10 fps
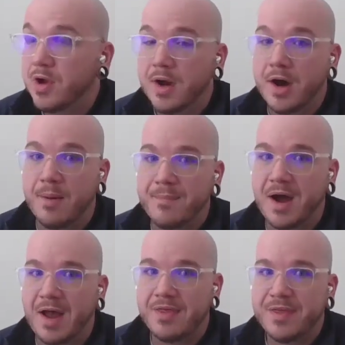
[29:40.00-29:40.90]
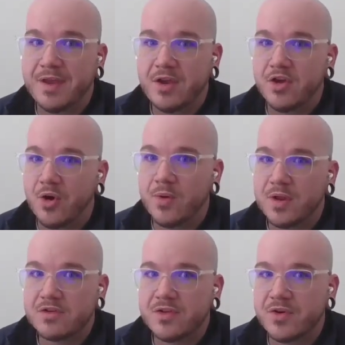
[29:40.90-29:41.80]
Um, I think
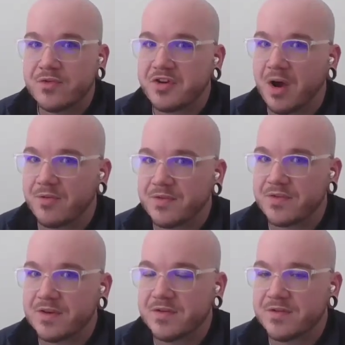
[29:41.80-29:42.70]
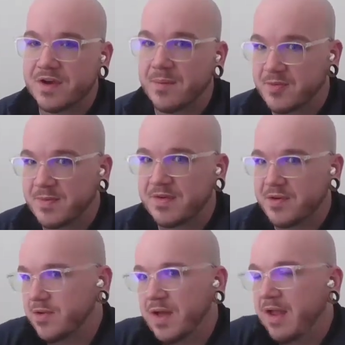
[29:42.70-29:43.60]
going to those conferences, um,
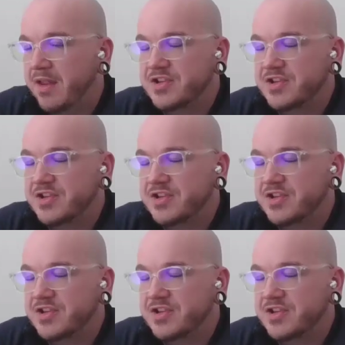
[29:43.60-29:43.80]
specifically, uh,